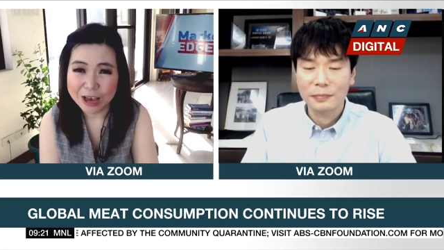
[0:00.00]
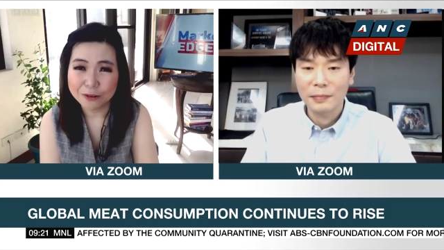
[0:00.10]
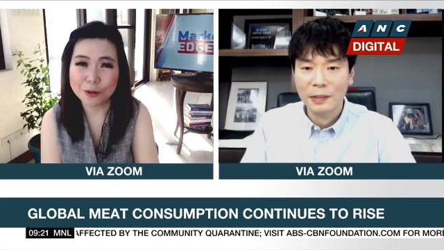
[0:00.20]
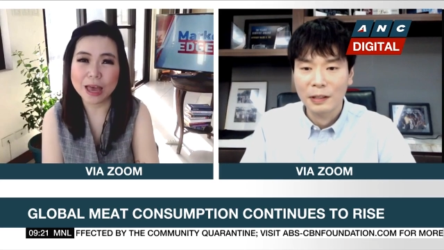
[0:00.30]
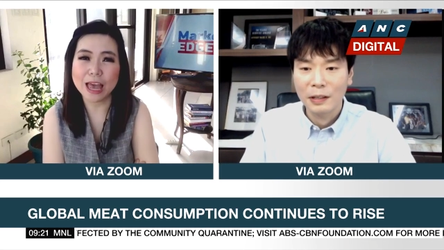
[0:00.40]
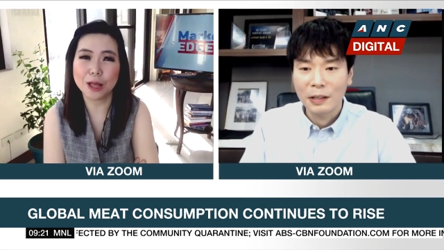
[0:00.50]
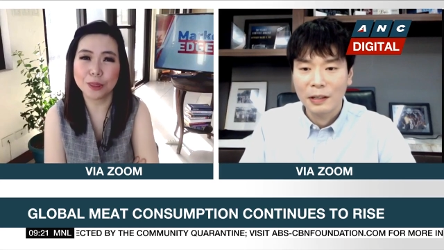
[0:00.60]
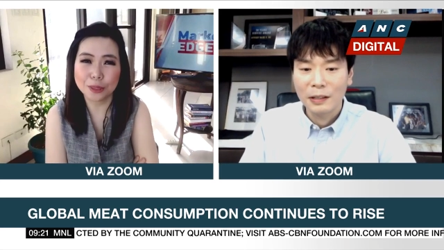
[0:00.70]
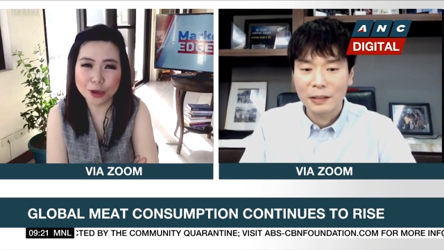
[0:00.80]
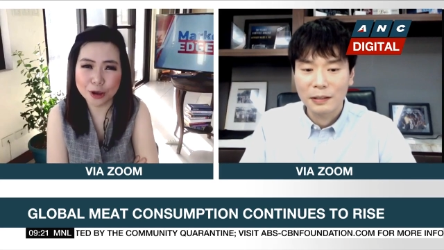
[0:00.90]
Speaker 1: For the
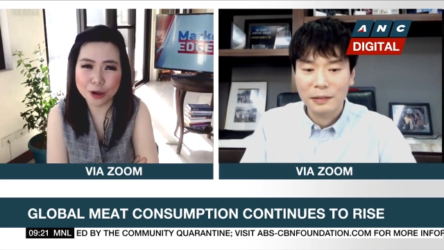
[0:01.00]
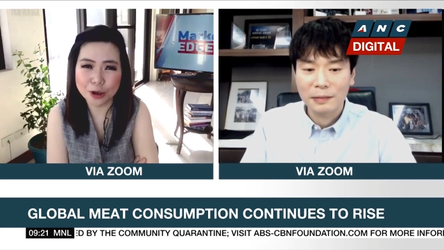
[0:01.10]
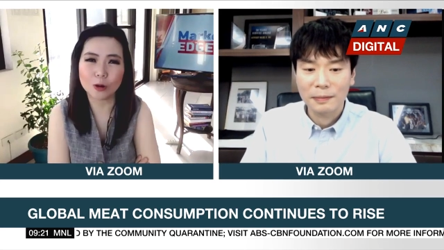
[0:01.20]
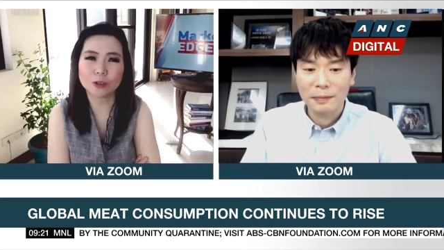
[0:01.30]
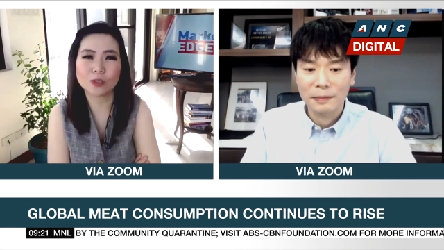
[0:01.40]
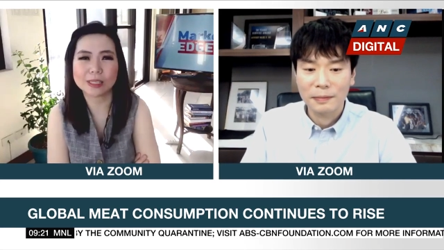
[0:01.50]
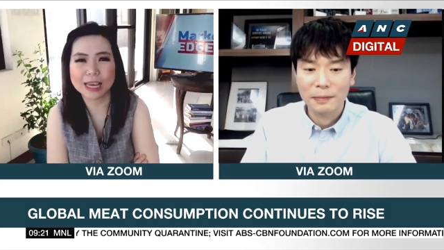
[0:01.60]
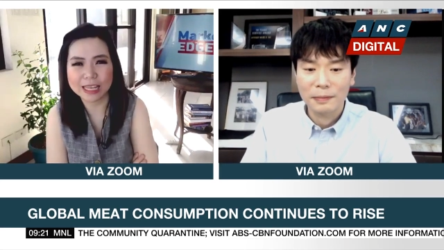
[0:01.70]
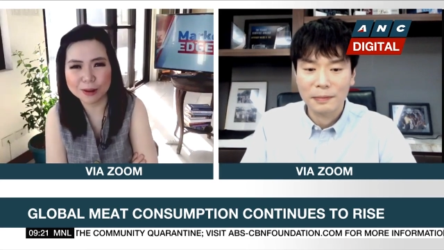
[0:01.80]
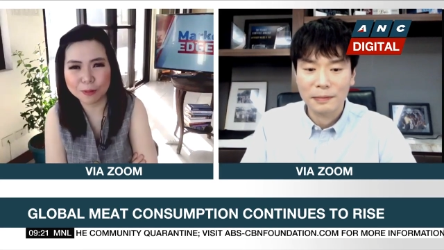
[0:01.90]
healthier, more
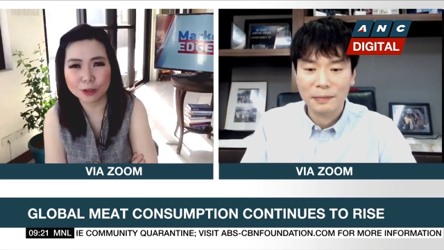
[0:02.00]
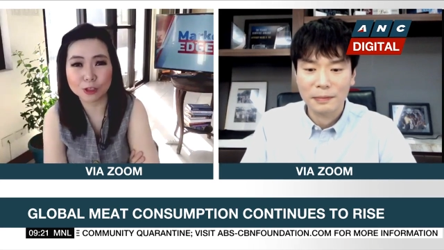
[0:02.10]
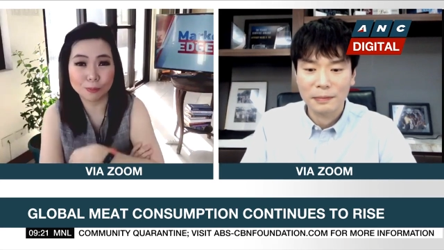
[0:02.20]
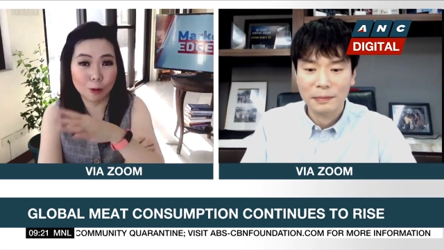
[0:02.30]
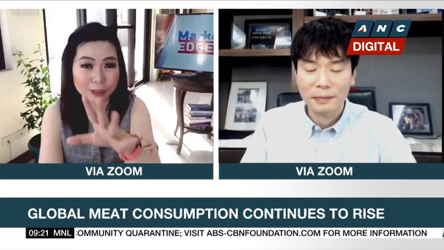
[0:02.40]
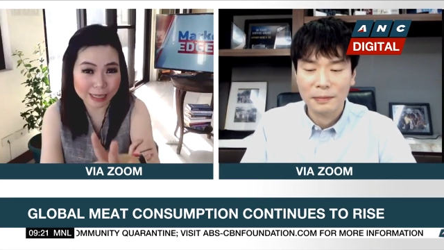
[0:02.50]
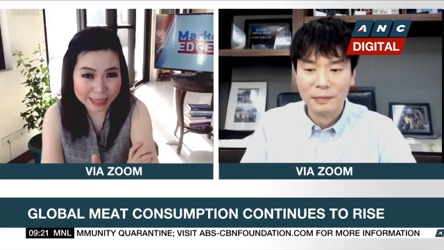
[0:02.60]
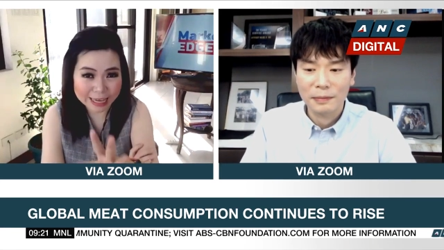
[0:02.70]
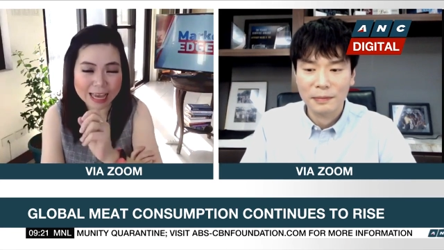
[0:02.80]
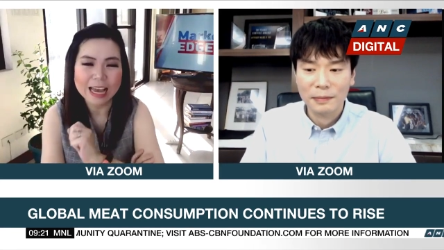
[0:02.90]
sustainable,
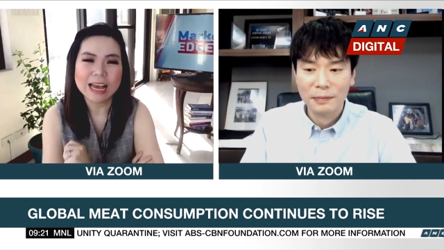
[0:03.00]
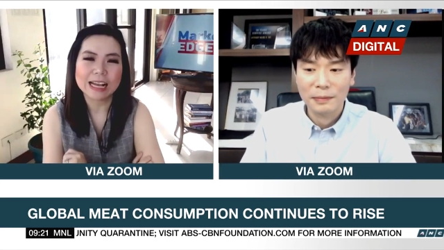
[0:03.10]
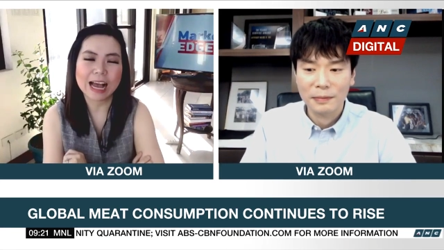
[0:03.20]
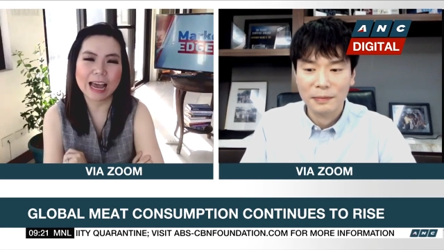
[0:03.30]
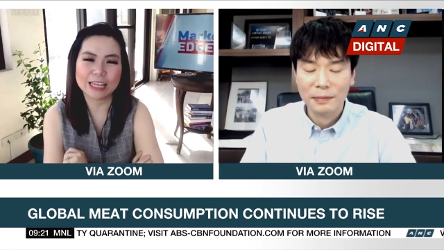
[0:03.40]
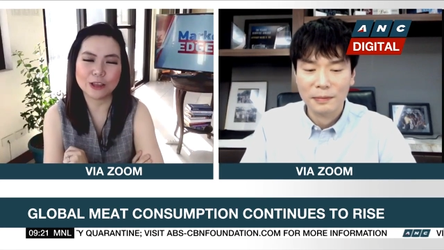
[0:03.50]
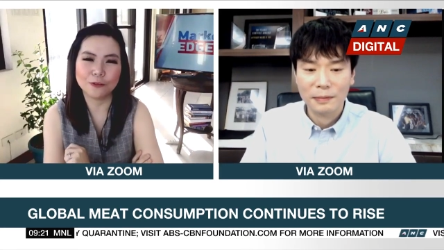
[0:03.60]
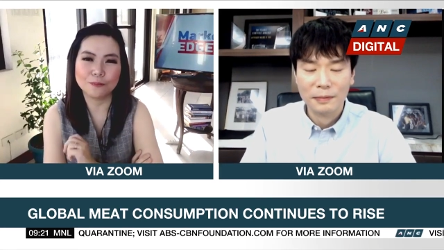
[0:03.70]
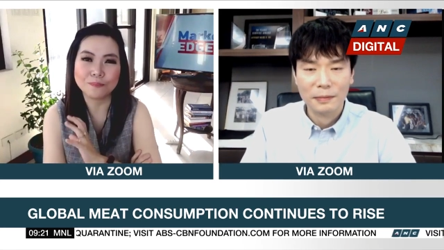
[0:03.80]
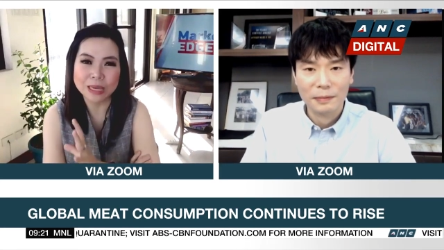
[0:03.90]
supposedly kind
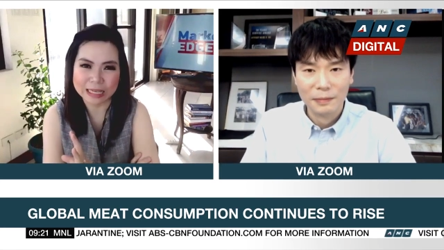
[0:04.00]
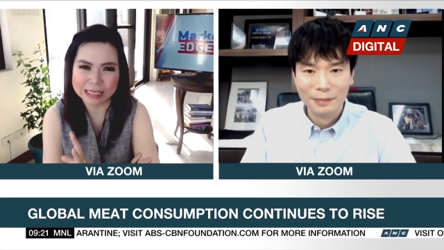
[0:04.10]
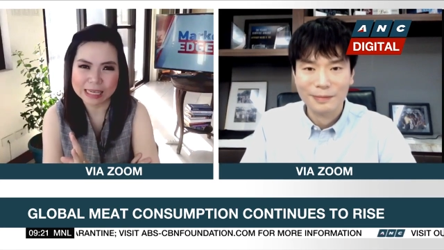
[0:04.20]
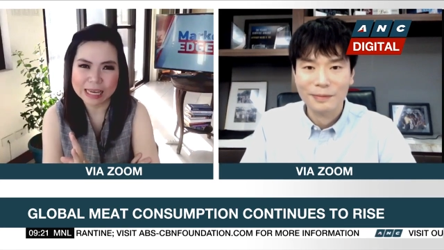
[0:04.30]
of meat?